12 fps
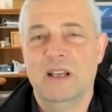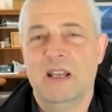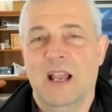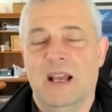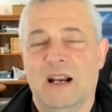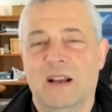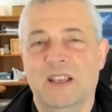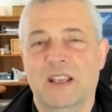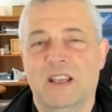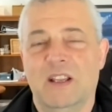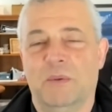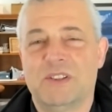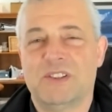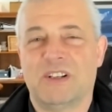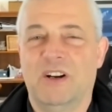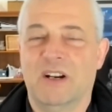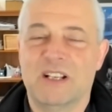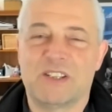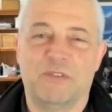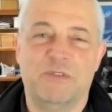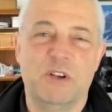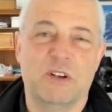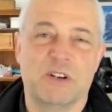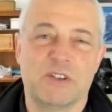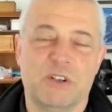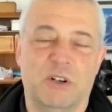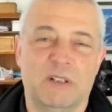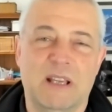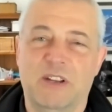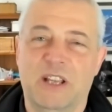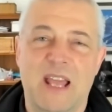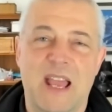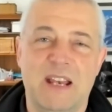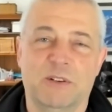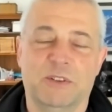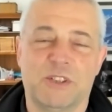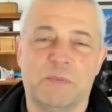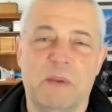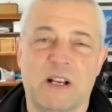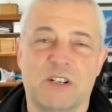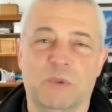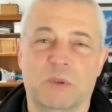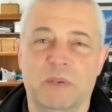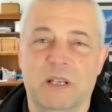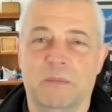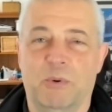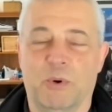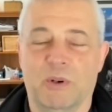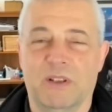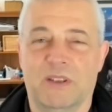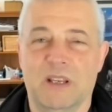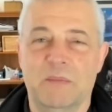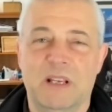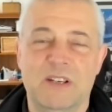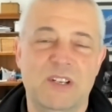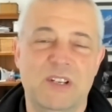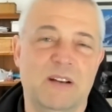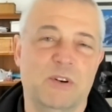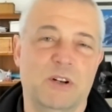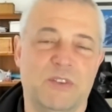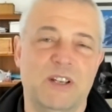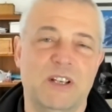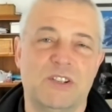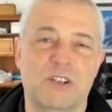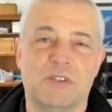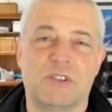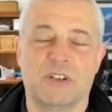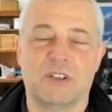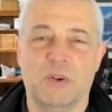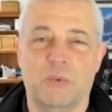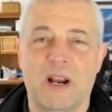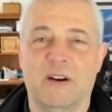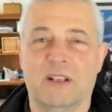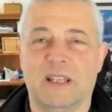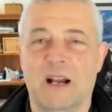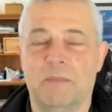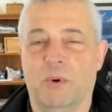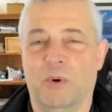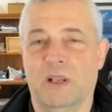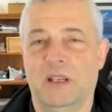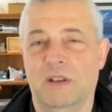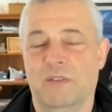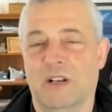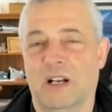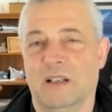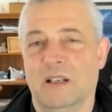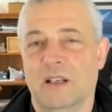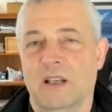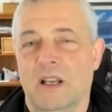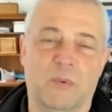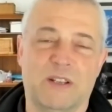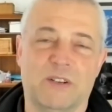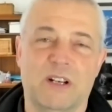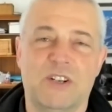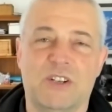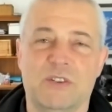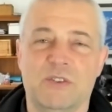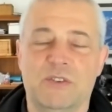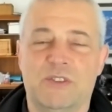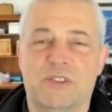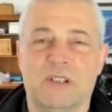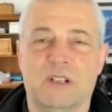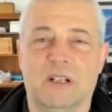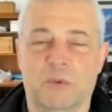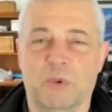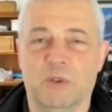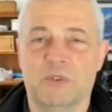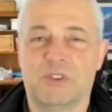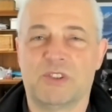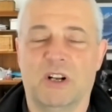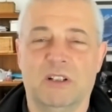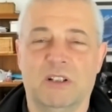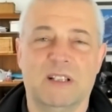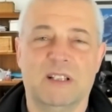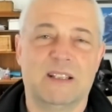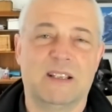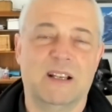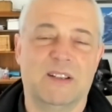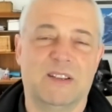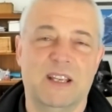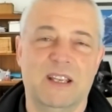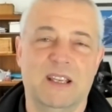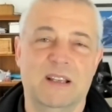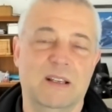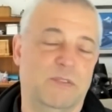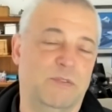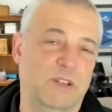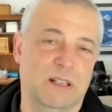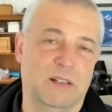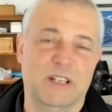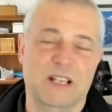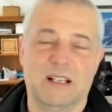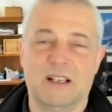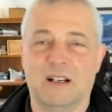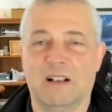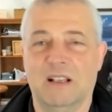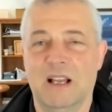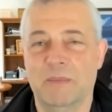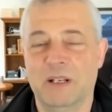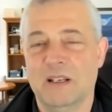And I think, once the car gets a few years old, having an annual inspection will be an important thing, because you never know, things do start to wear at that point. You've got weather issues, road salt, and that kind of thing. If you live in that kind of climate,